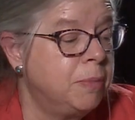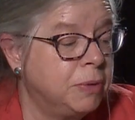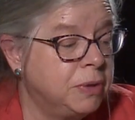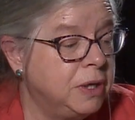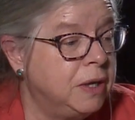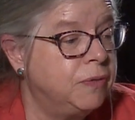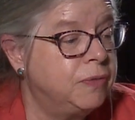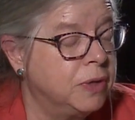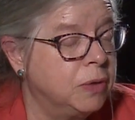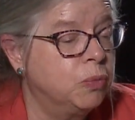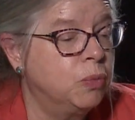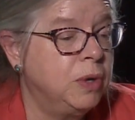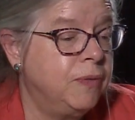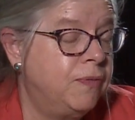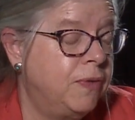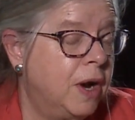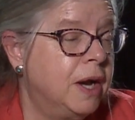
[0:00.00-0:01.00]
believe that
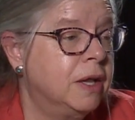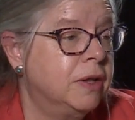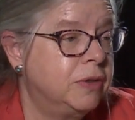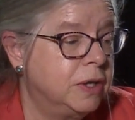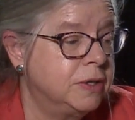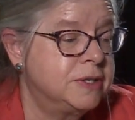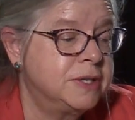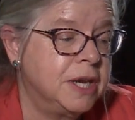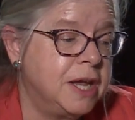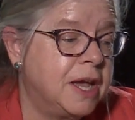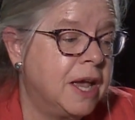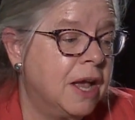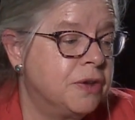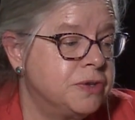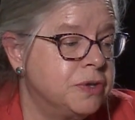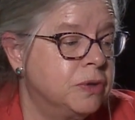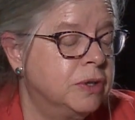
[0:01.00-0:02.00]
the city
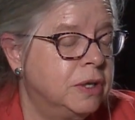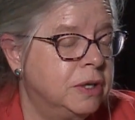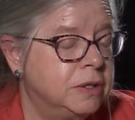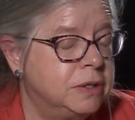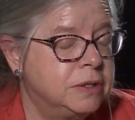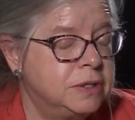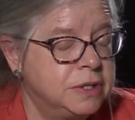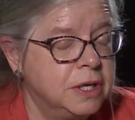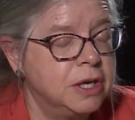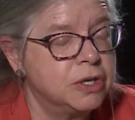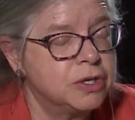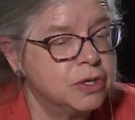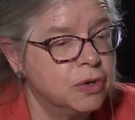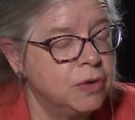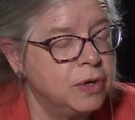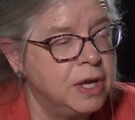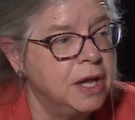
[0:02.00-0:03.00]
council and the city
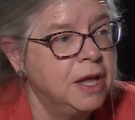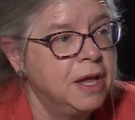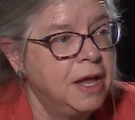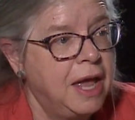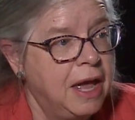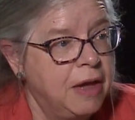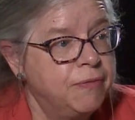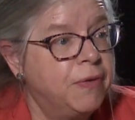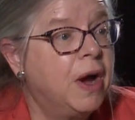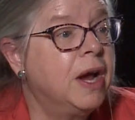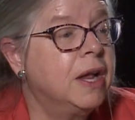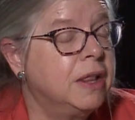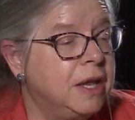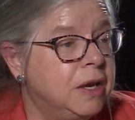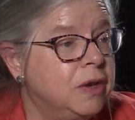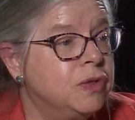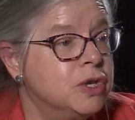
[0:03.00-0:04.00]
attorney have
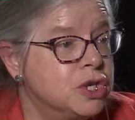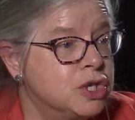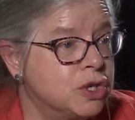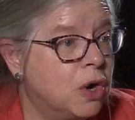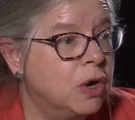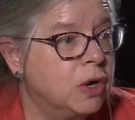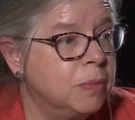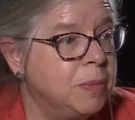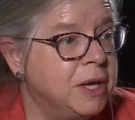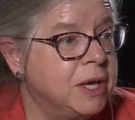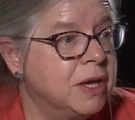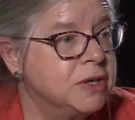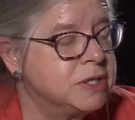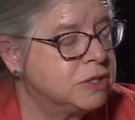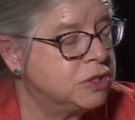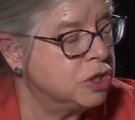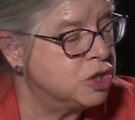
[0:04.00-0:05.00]
violated the charter
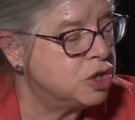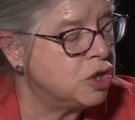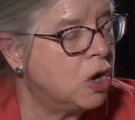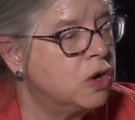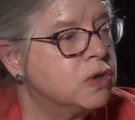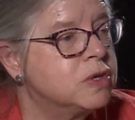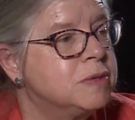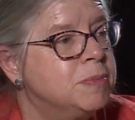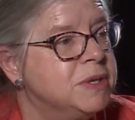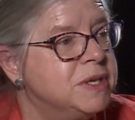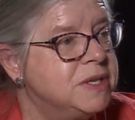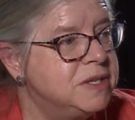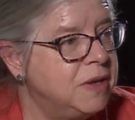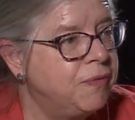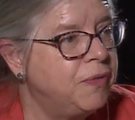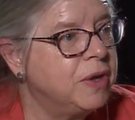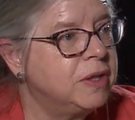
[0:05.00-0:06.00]
because the charter
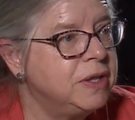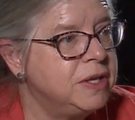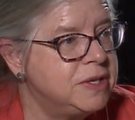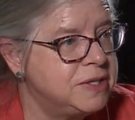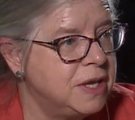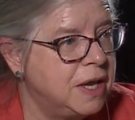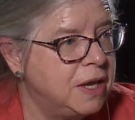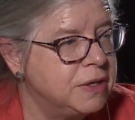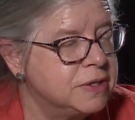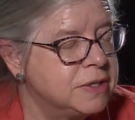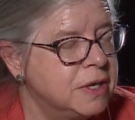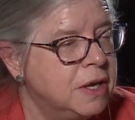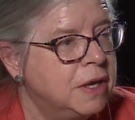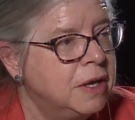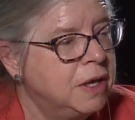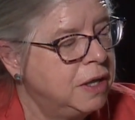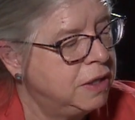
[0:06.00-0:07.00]
specifically says
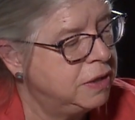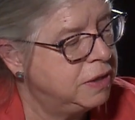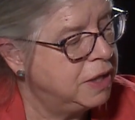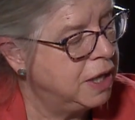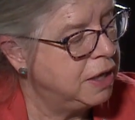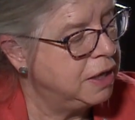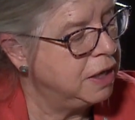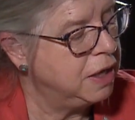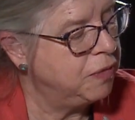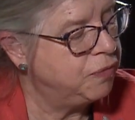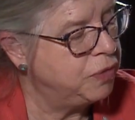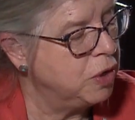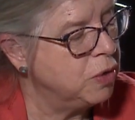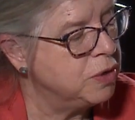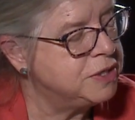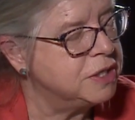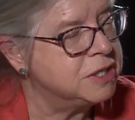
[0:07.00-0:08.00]
that if
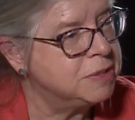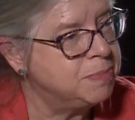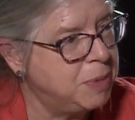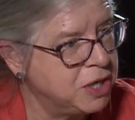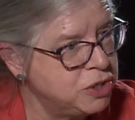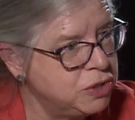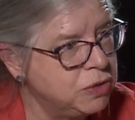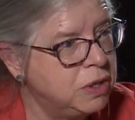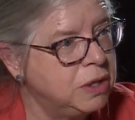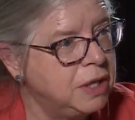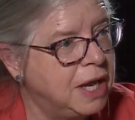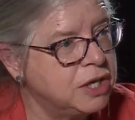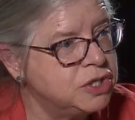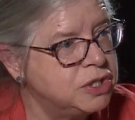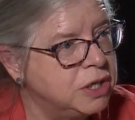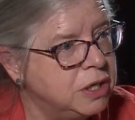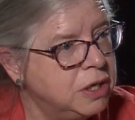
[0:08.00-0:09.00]
there is a special
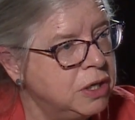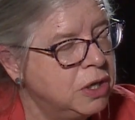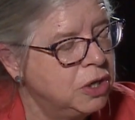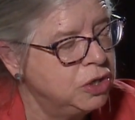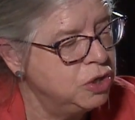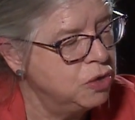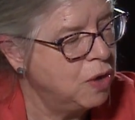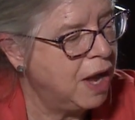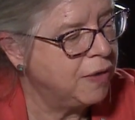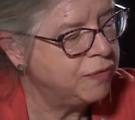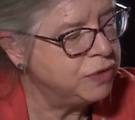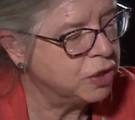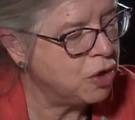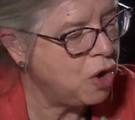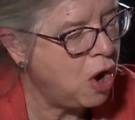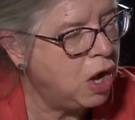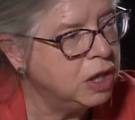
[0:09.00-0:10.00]
election, you have
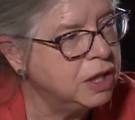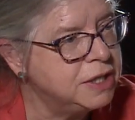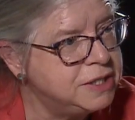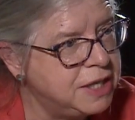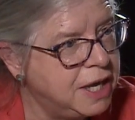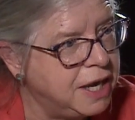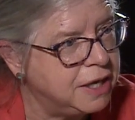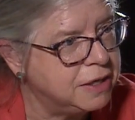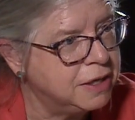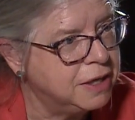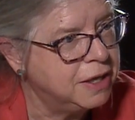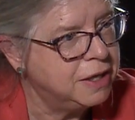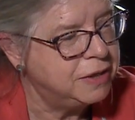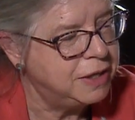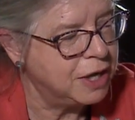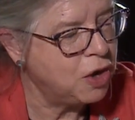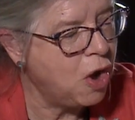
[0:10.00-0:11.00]
to call a date.
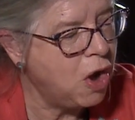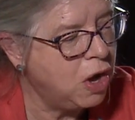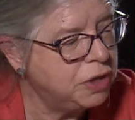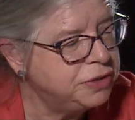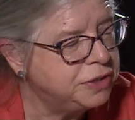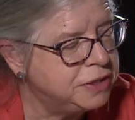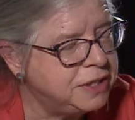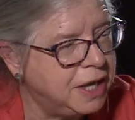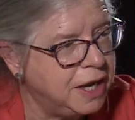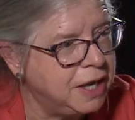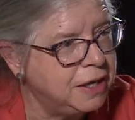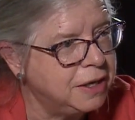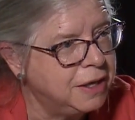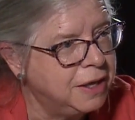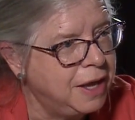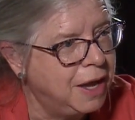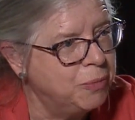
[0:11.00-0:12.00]
They called the
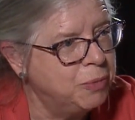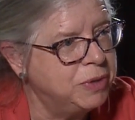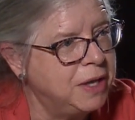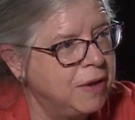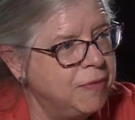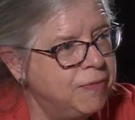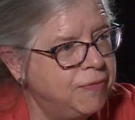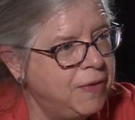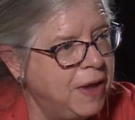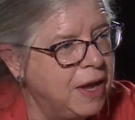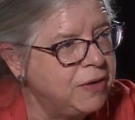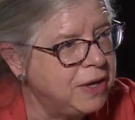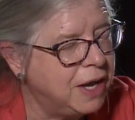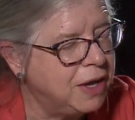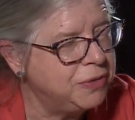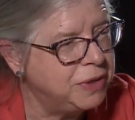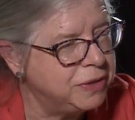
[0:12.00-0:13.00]
date, and when they found
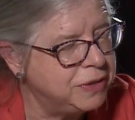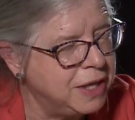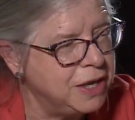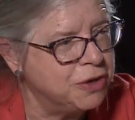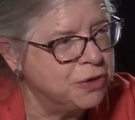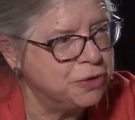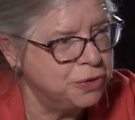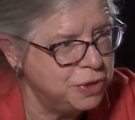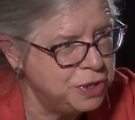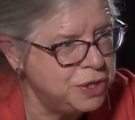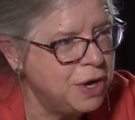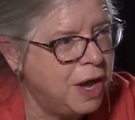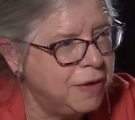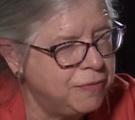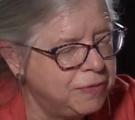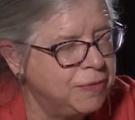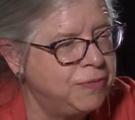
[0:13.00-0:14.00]
out that they could
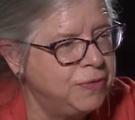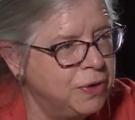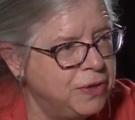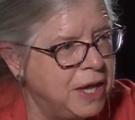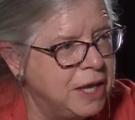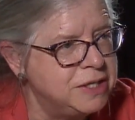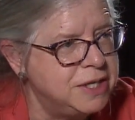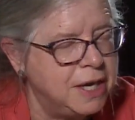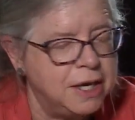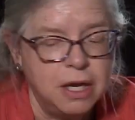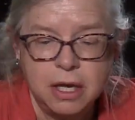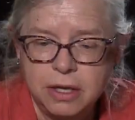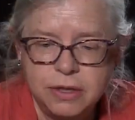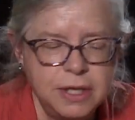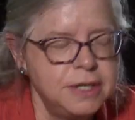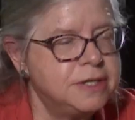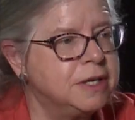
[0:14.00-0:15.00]
not fulfill that date,
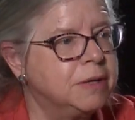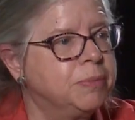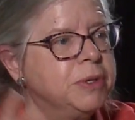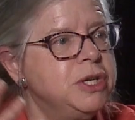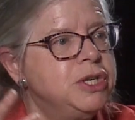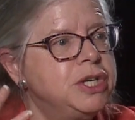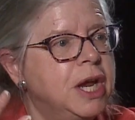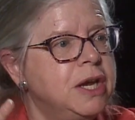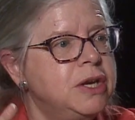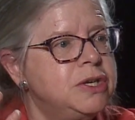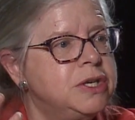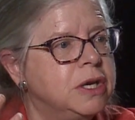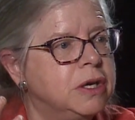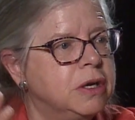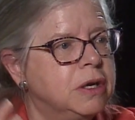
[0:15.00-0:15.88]
they simply changed it.